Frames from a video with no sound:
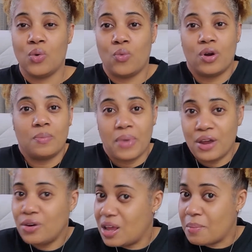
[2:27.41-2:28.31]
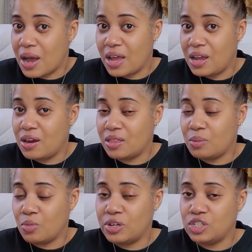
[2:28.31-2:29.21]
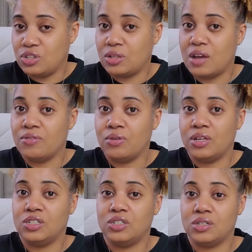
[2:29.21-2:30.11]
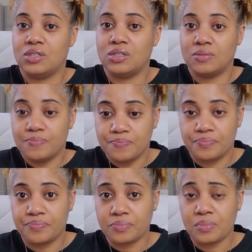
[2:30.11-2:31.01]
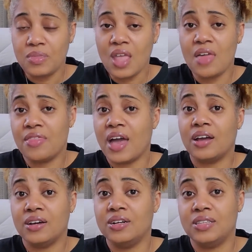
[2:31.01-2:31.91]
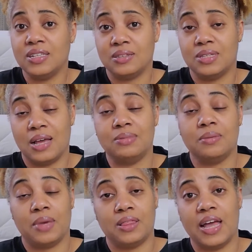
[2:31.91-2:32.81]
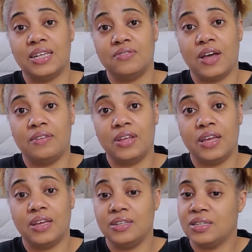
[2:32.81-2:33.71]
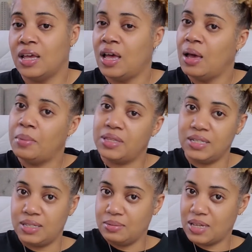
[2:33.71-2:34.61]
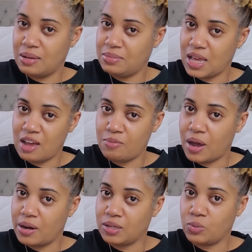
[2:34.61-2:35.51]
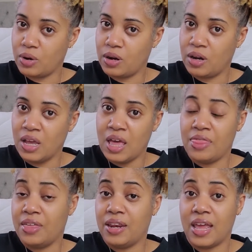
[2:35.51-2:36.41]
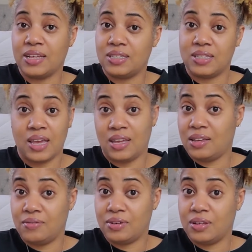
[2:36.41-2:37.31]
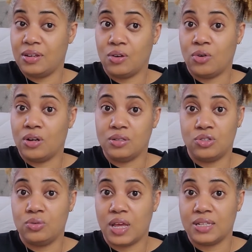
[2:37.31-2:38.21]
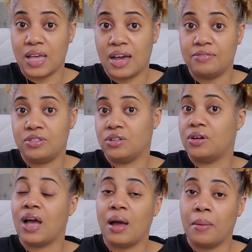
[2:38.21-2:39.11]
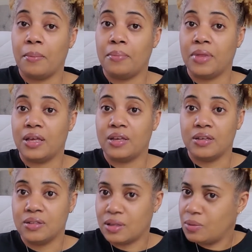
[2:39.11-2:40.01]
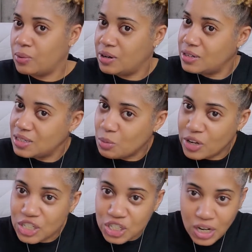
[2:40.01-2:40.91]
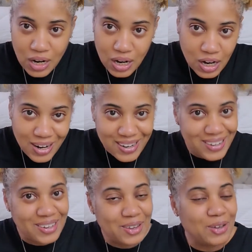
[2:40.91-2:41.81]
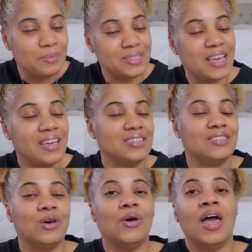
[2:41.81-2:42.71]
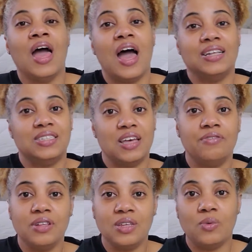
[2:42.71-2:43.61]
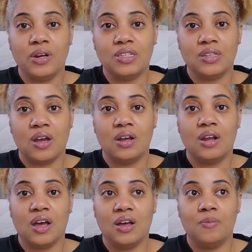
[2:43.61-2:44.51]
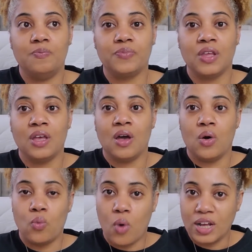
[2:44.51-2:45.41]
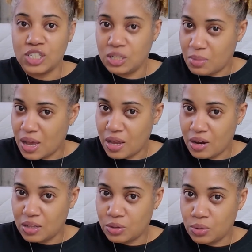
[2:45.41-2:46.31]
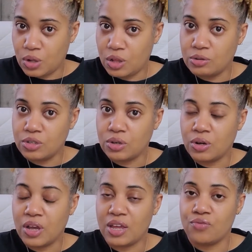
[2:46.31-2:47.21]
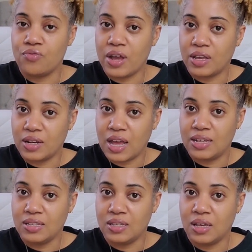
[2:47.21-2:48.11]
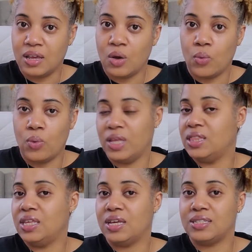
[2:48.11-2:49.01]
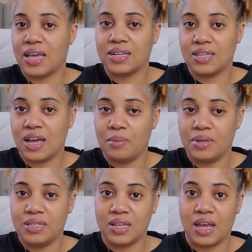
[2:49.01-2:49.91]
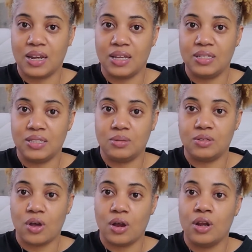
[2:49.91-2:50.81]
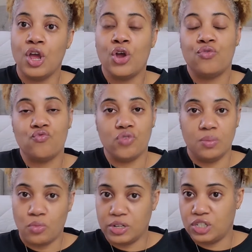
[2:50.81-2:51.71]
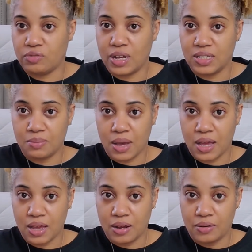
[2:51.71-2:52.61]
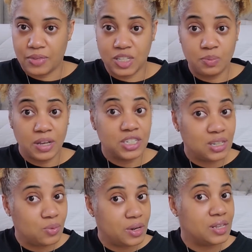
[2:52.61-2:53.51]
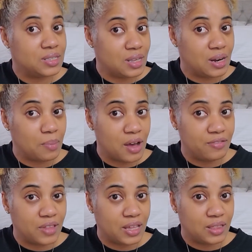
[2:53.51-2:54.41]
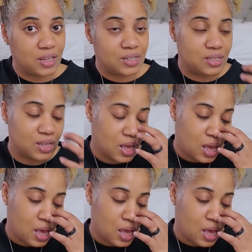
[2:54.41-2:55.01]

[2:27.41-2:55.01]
work better in my hair. The moisture level is just that good that sometimes it may last five days. But then sometimes I have products where the next day even or two days after, I'm like, where's the moisture? you know what I'm saying? So I definitely want to start um, watching my hair a little closer and recognizing when the exact time is that I need to start re-moisturizing my hair, especially when it's in a puff like this